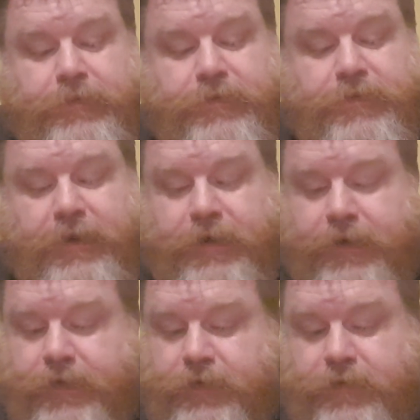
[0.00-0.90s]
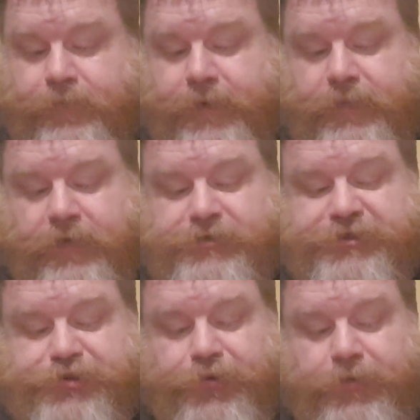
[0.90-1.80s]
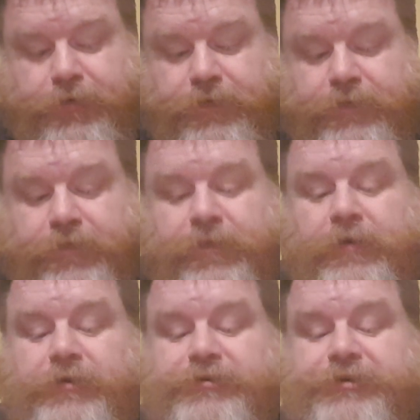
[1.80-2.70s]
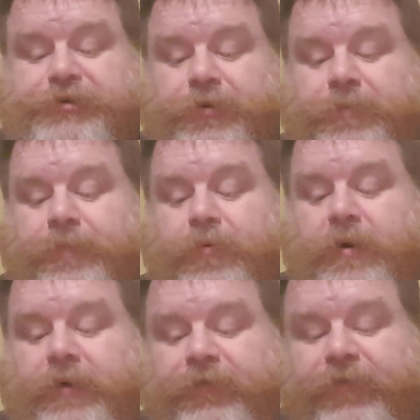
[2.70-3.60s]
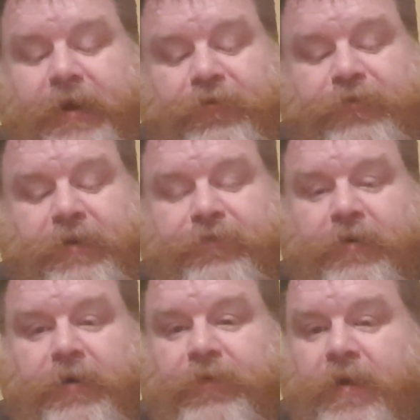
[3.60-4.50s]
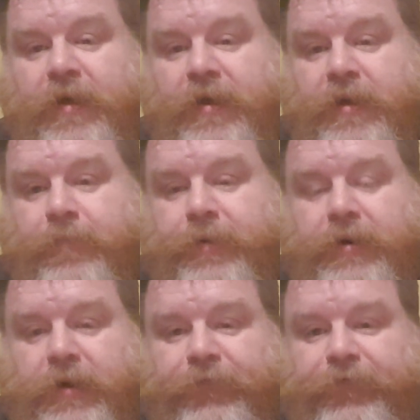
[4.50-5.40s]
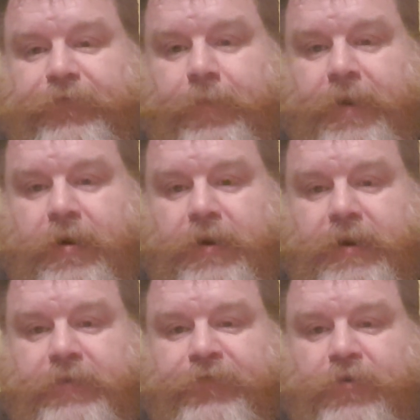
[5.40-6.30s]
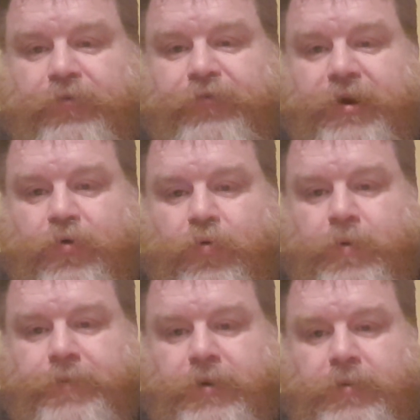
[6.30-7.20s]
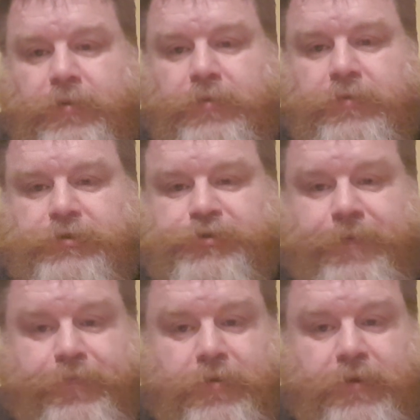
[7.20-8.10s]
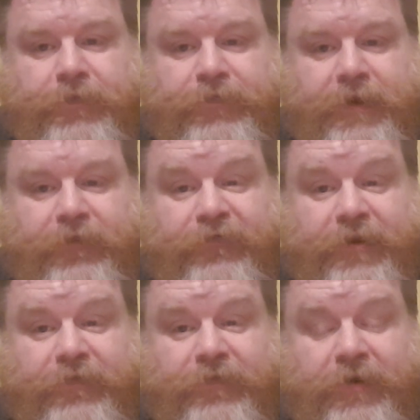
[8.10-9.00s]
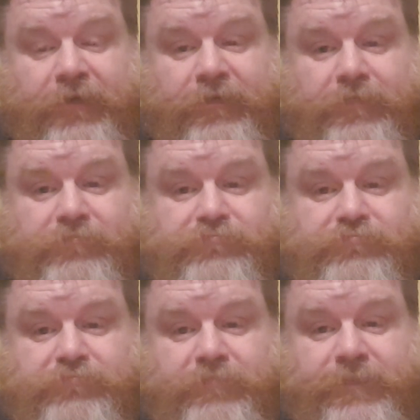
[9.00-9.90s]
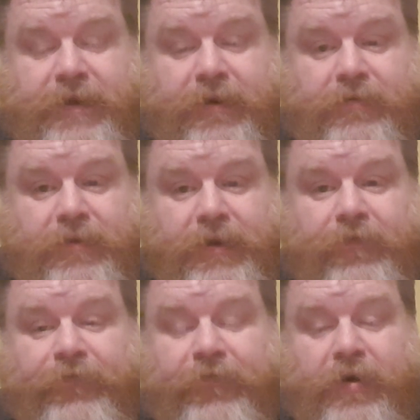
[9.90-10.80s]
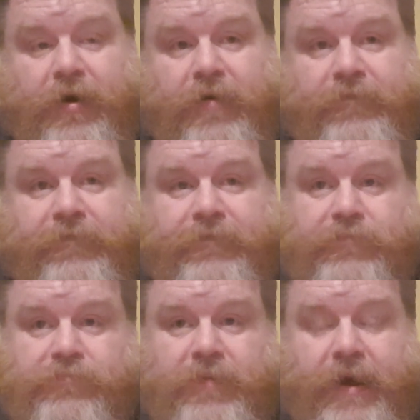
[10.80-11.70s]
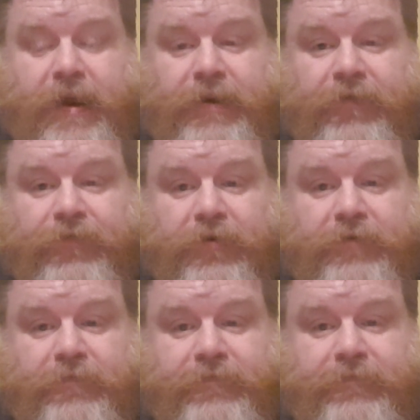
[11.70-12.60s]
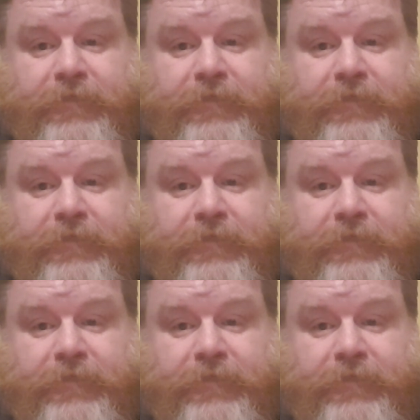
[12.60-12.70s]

the bit that she shouldn't be put on a stage that size, because apparently in this country no woman should be put on a stage that size that is of any sort of